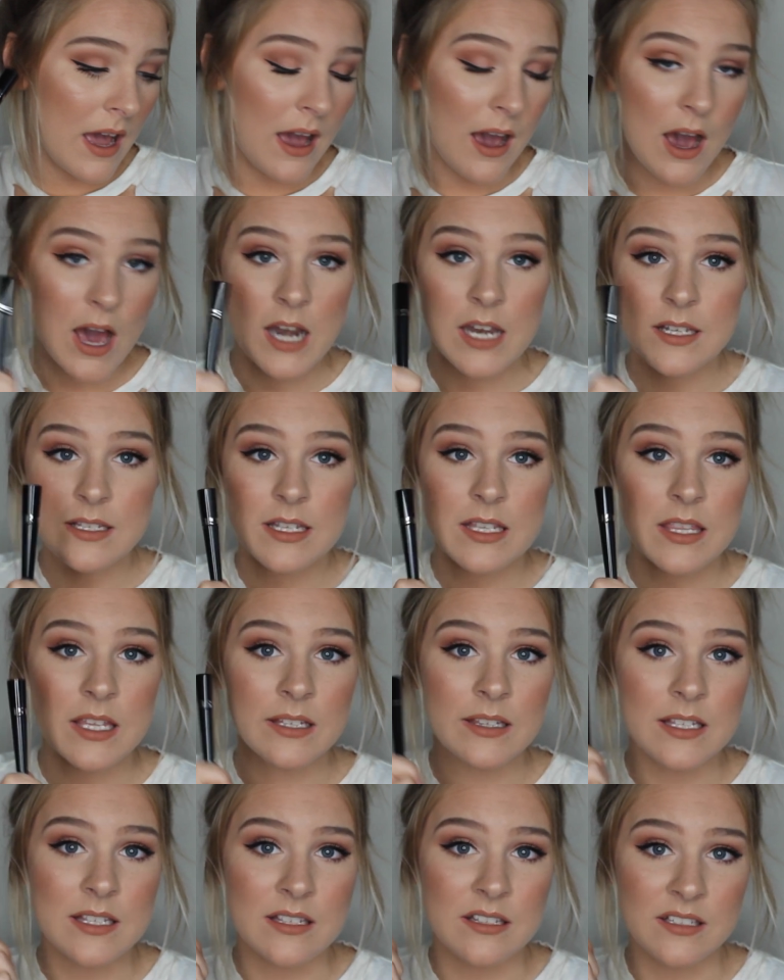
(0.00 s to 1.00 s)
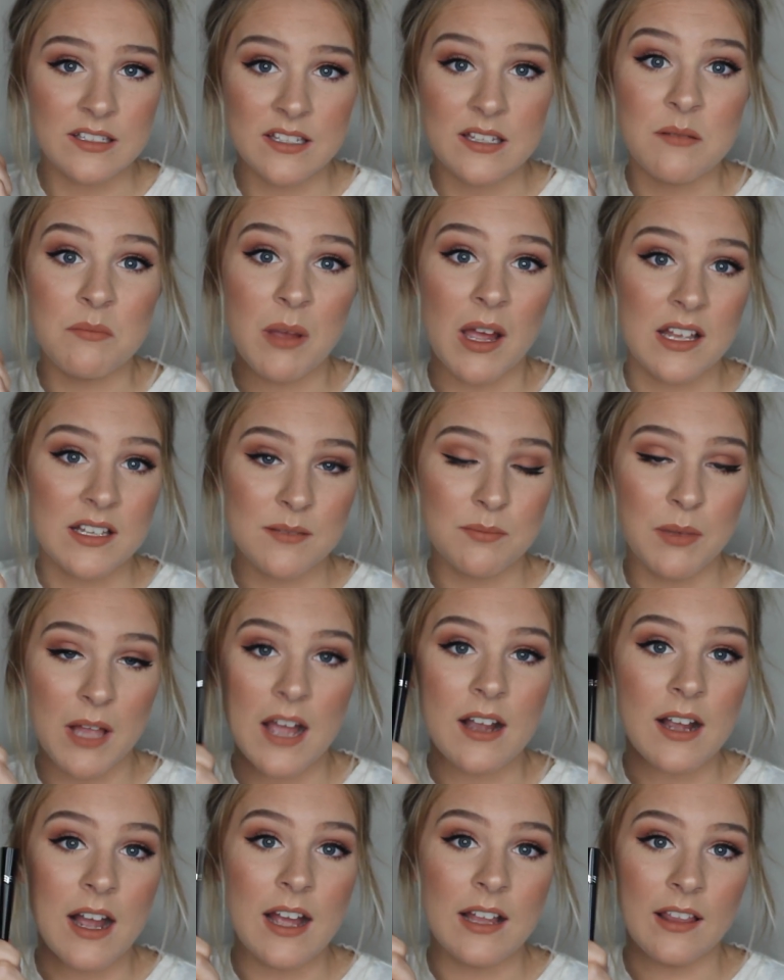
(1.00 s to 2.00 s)
I honestly think this is the best
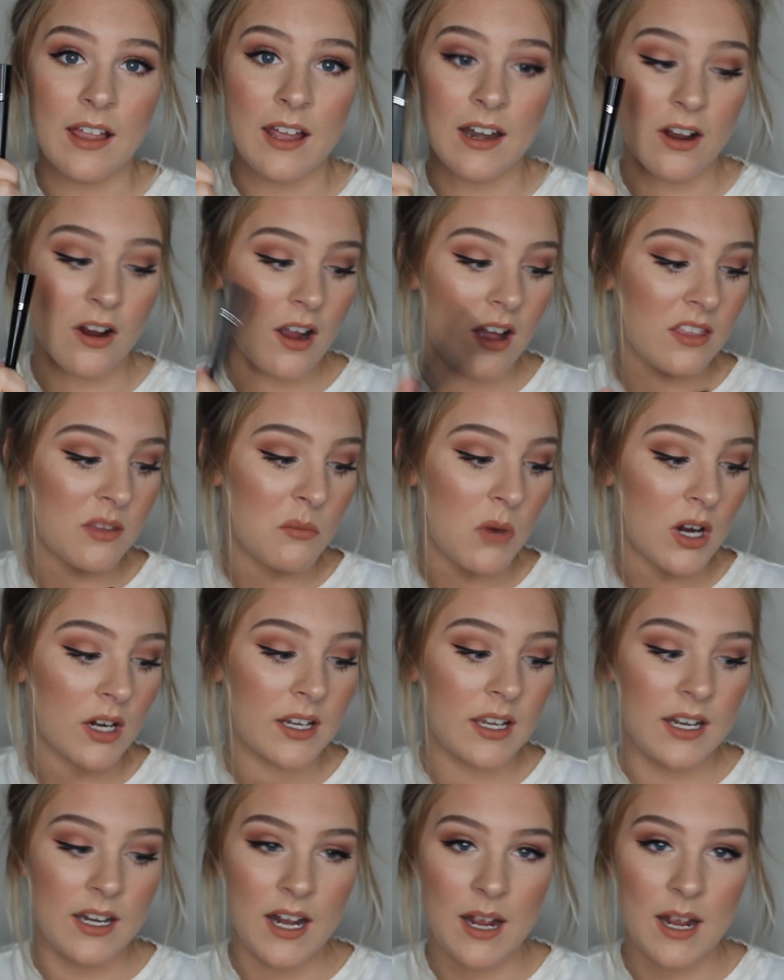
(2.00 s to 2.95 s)
black eyeliner on the market.